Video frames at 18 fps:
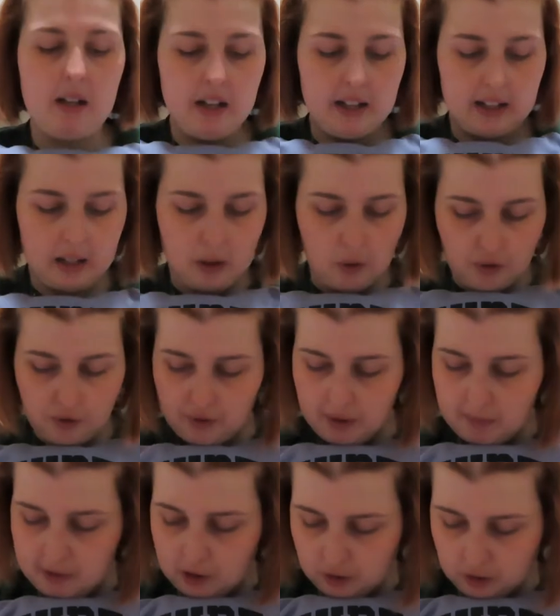Like, it will
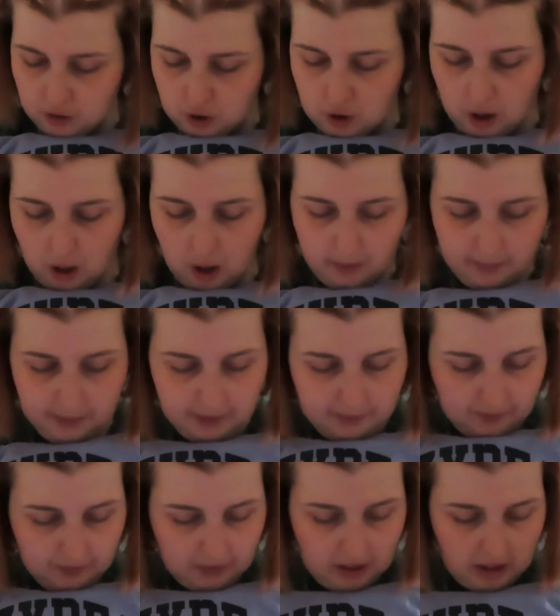fit me on the top,
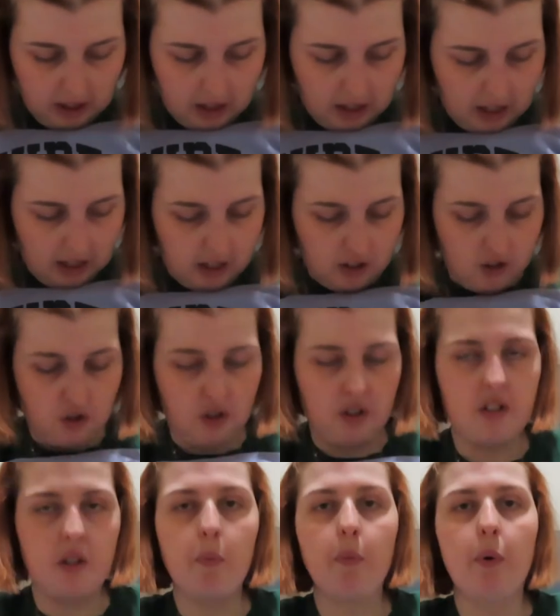it's
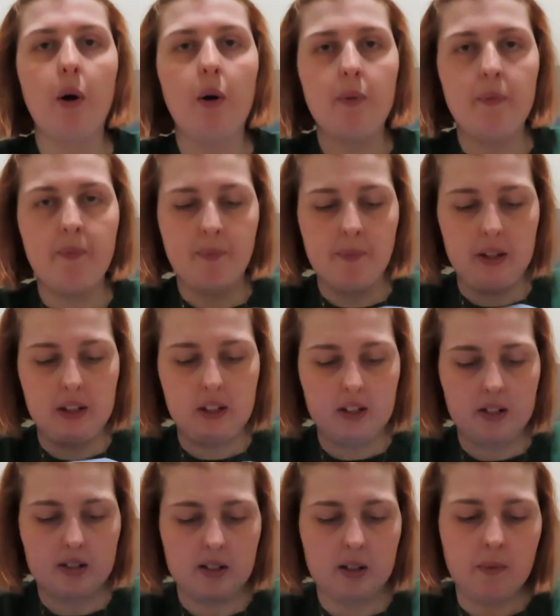just the bottom,
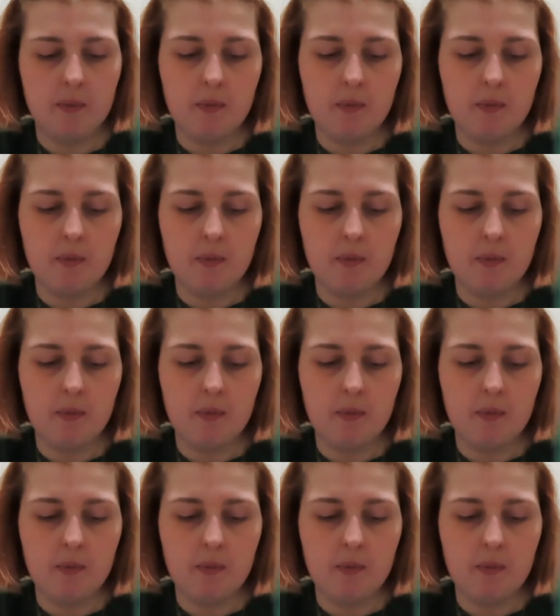because